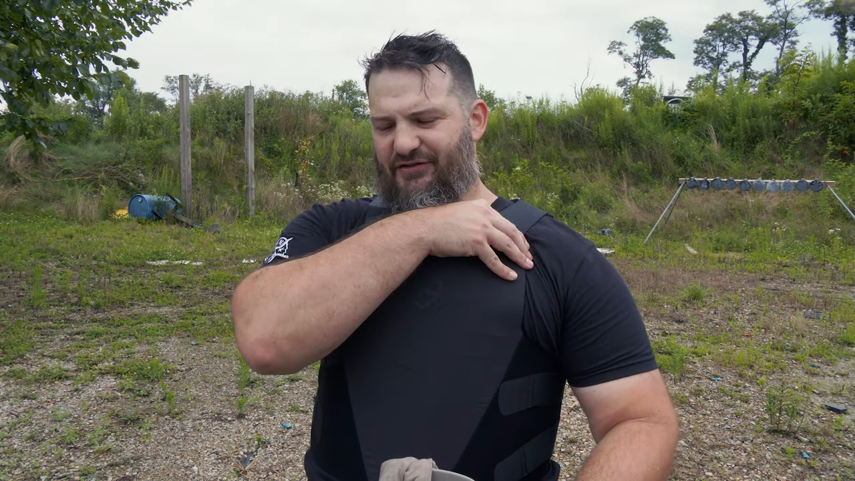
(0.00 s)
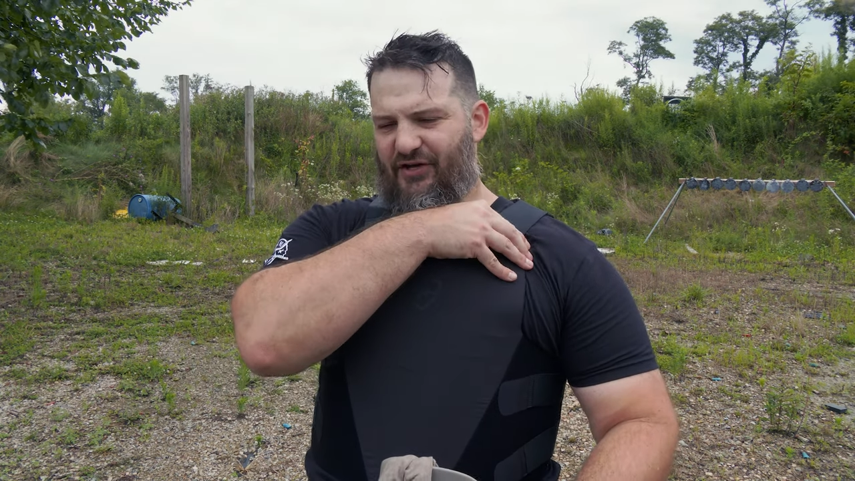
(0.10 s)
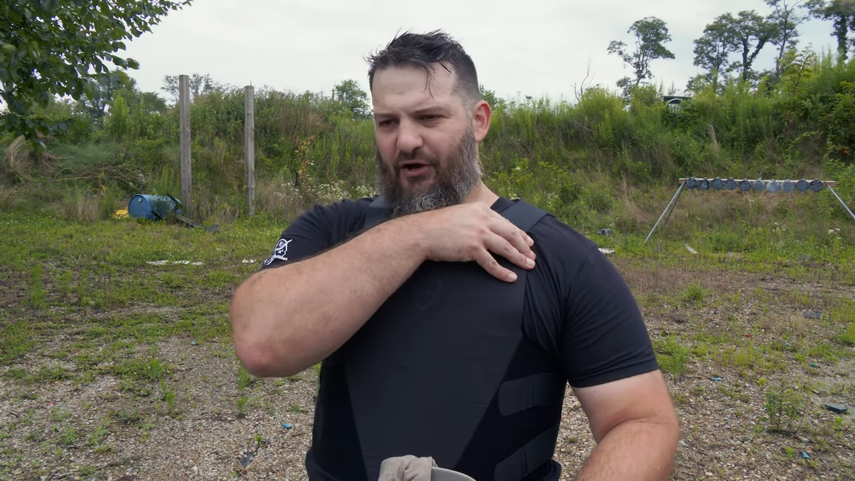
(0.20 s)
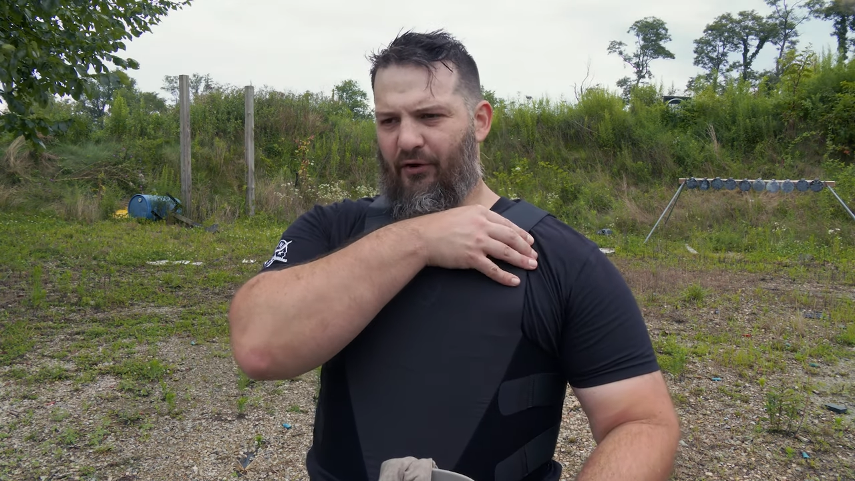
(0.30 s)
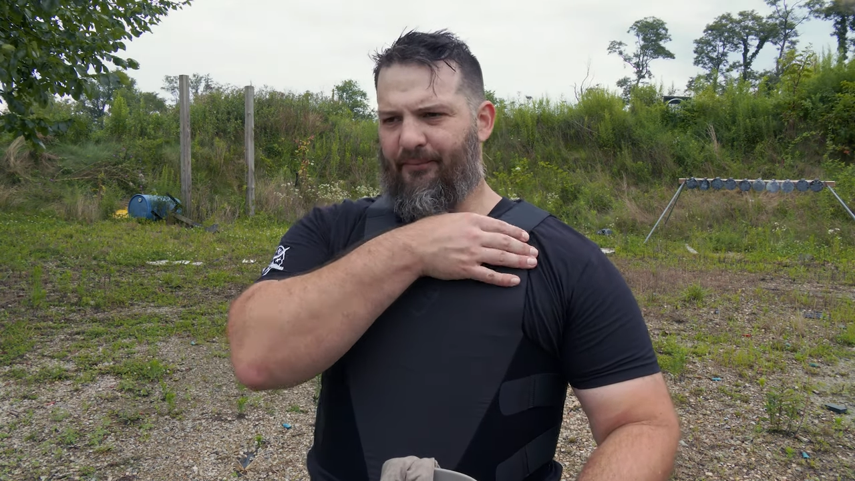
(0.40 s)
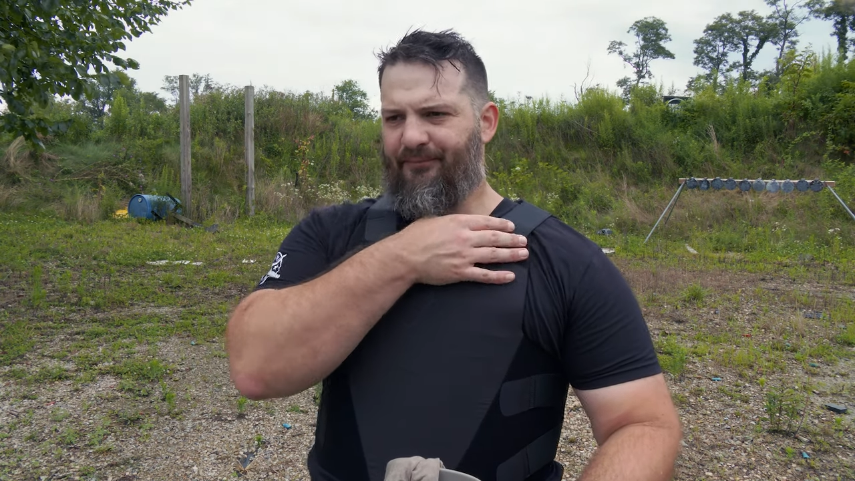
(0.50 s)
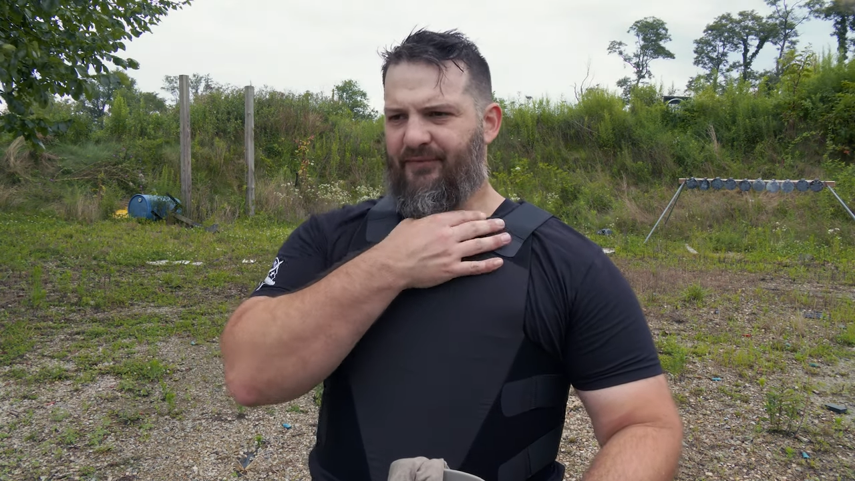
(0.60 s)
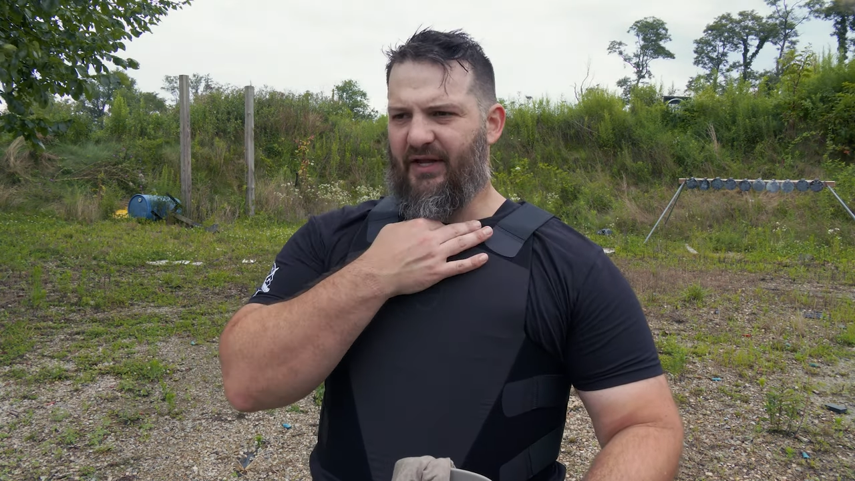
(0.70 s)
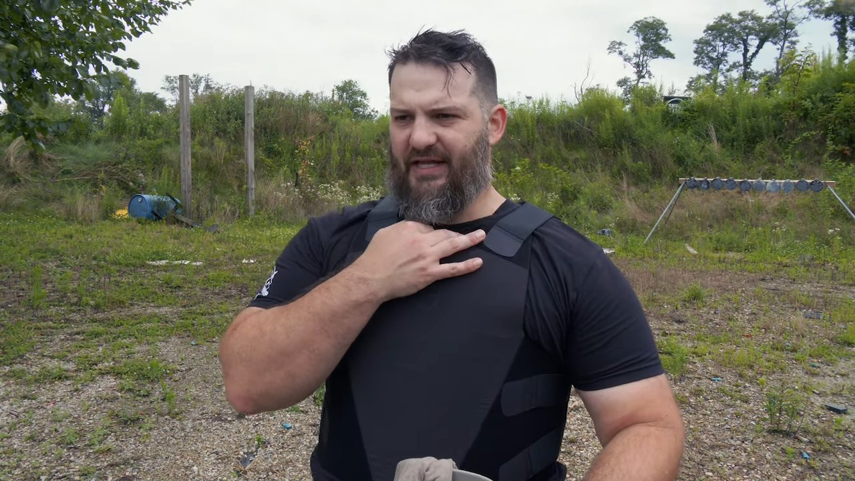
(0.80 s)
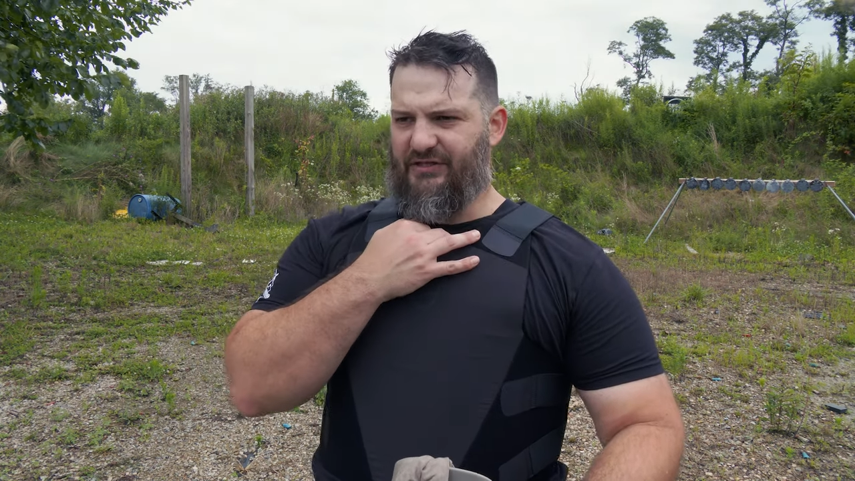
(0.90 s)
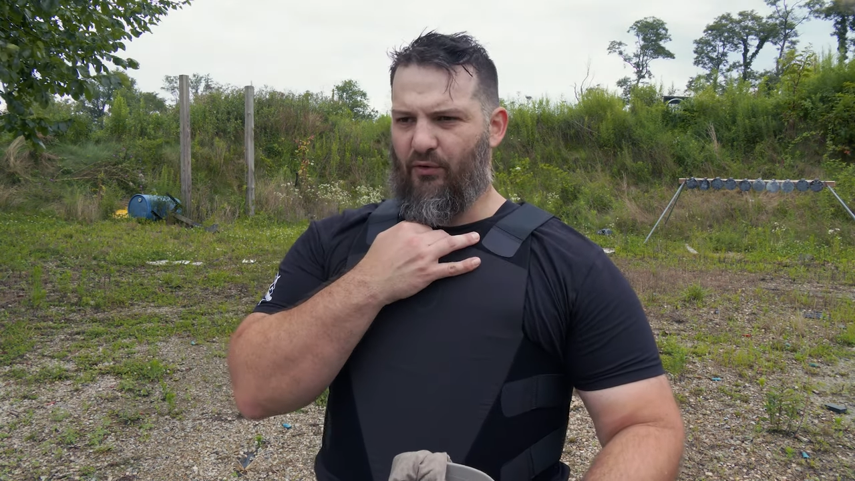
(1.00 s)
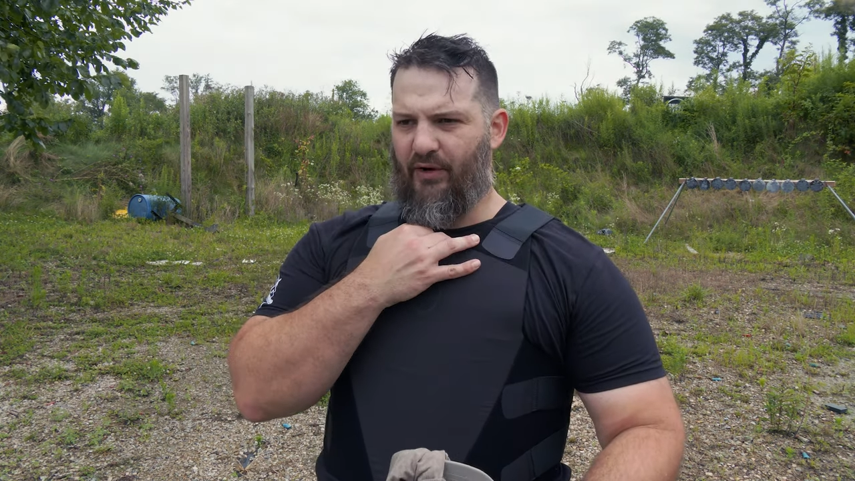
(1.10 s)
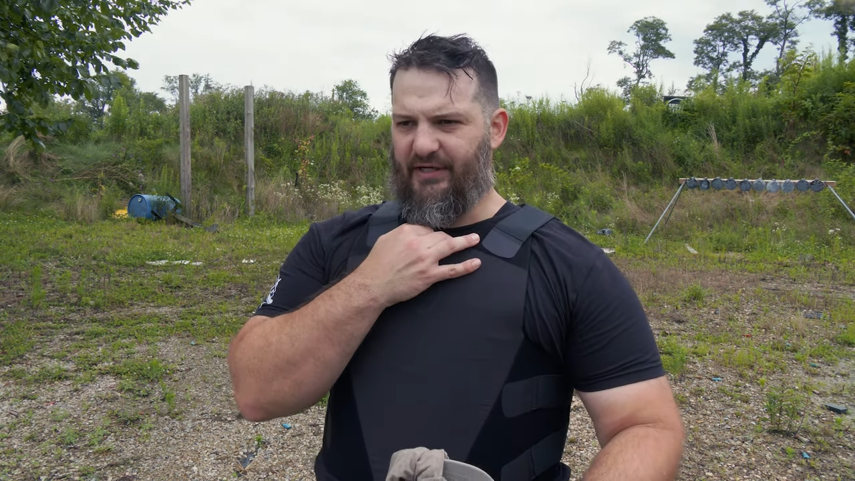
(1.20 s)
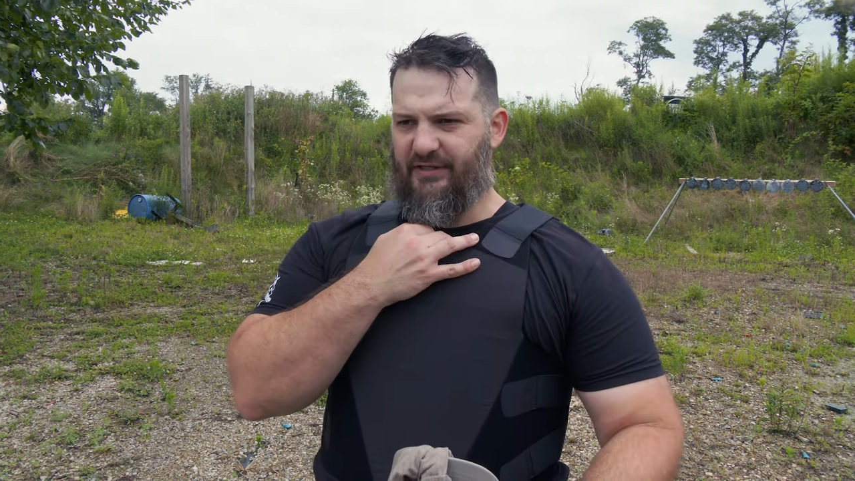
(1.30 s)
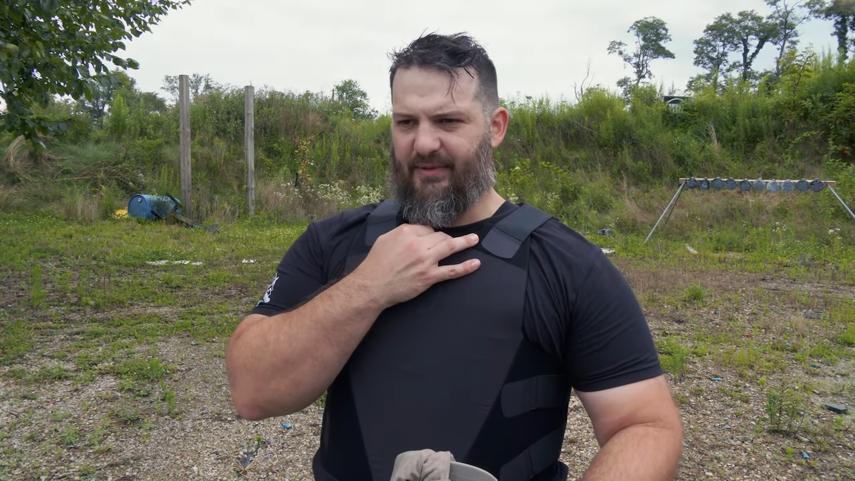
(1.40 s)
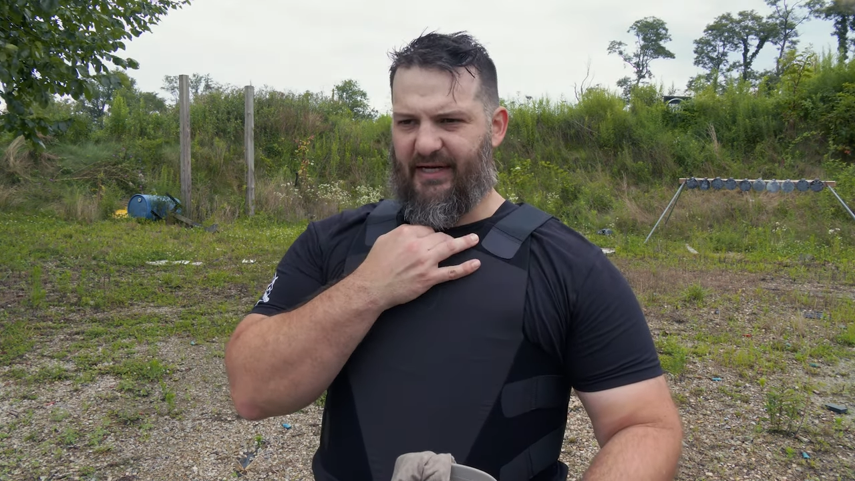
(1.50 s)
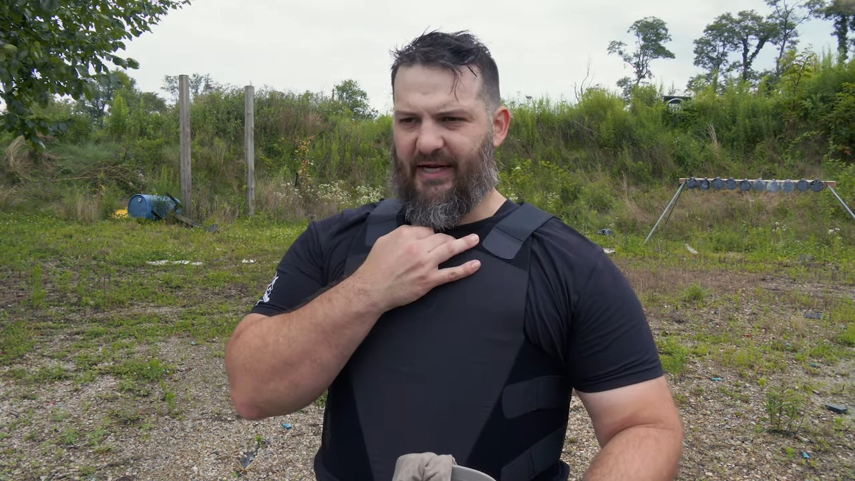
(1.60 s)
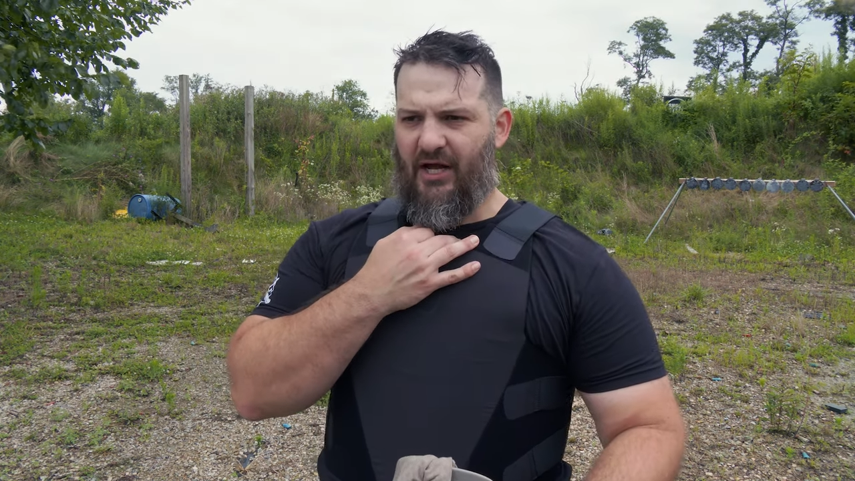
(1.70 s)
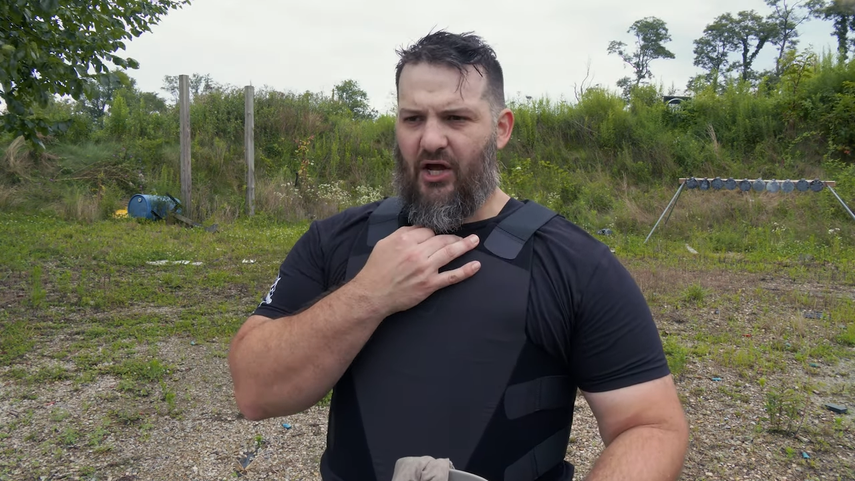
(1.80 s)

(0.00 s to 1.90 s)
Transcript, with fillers: though it's going to be